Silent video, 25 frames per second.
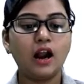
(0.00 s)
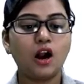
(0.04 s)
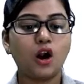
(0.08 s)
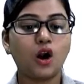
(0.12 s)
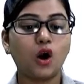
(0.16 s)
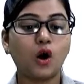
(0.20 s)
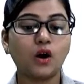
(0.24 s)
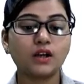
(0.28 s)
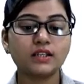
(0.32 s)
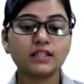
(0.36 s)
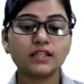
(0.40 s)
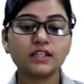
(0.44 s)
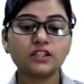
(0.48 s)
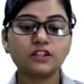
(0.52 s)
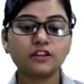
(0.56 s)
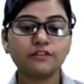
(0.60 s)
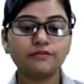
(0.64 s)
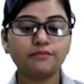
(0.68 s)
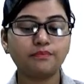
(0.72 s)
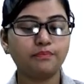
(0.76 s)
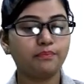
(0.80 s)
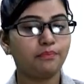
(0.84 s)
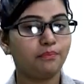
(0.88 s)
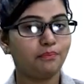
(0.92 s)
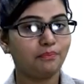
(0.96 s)
Causes of
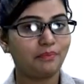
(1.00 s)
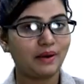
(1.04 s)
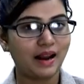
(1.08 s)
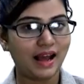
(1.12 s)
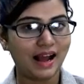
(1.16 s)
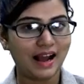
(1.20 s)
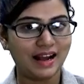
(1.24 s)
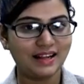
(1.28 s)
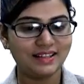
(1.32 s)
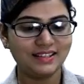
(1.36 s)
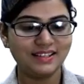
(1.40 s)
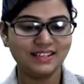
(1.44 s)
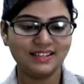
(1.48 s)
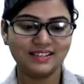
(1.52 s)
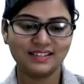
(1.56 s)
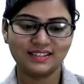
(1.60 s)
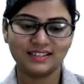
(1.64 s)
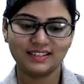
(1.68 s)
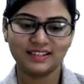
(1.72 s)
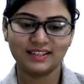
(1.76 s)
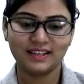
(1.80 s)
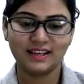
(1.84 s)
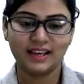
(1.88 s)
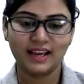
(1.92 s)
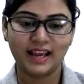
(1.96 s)

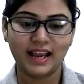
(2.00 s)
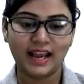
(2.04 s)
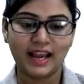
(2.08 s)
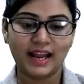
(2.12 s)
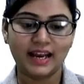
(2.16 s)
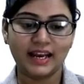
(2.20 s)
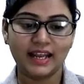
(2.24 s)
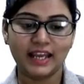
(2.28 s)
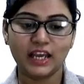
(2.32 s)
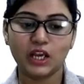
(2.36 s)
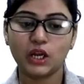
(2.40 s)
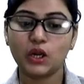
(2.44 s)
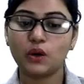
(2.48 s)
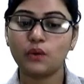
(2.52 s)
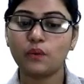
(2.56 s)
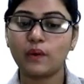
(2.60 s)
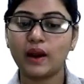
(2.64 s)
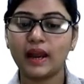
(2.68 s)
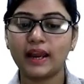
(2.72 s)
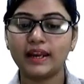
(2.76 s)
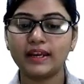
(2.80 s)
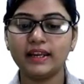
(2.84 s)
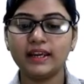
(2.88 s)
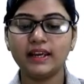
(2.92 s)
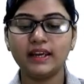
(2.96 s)
Plants, and
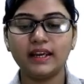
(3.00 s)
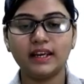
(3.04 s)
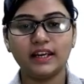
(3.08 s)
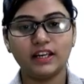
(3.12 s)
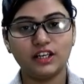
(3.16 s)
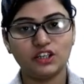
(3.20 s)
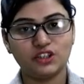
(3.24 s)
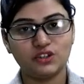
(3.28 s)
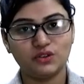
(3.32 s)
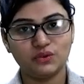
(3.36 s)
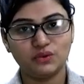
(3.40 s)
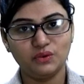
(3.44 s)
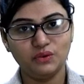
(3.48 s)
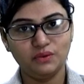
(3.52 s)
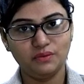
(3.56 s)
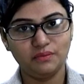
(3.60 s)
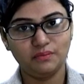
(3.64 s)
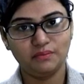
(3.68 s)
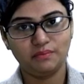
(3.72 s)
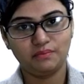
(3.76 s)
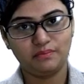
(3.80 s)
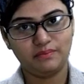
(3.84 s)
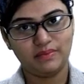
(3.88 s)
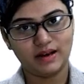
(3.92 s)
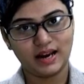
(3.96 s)
Inquiry into
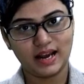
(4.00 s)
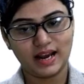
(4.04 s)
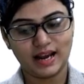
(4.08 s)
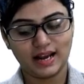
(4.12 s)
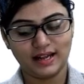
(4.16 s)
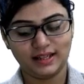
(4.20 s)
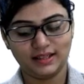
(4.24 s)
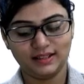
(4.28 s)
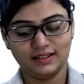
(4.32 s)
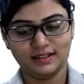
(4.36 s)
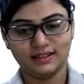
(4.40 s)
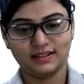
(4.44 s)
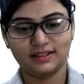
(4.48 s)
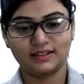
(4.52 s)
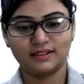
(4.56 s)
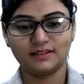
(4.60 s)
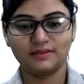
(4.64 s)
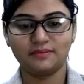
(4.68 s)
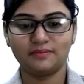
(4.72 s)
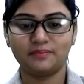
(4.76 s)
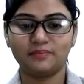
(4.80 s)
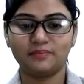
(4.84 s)
Plants.